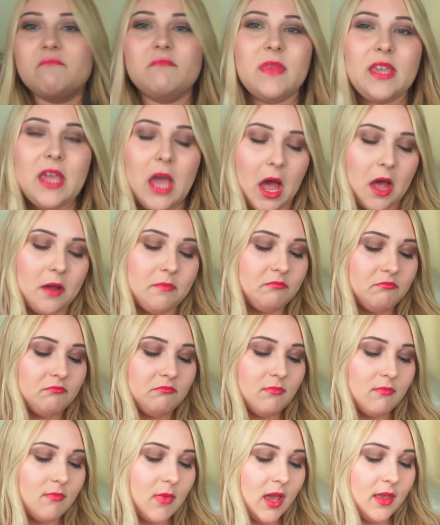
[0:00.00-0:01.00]
Yeah,
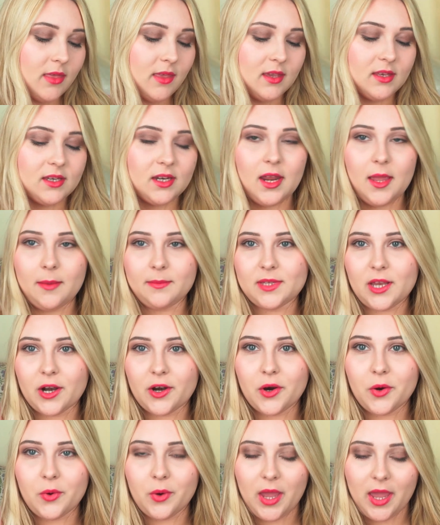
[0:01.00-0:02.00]
I think the names
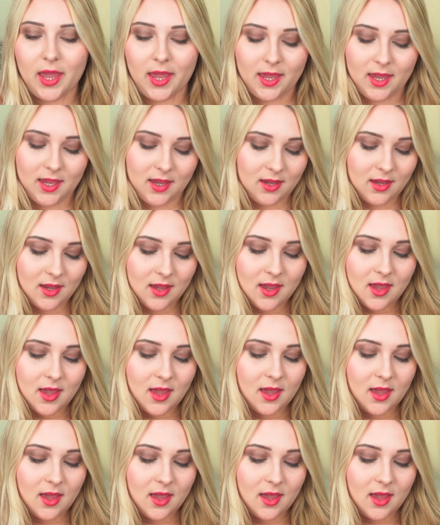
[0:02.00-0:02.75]
are okay.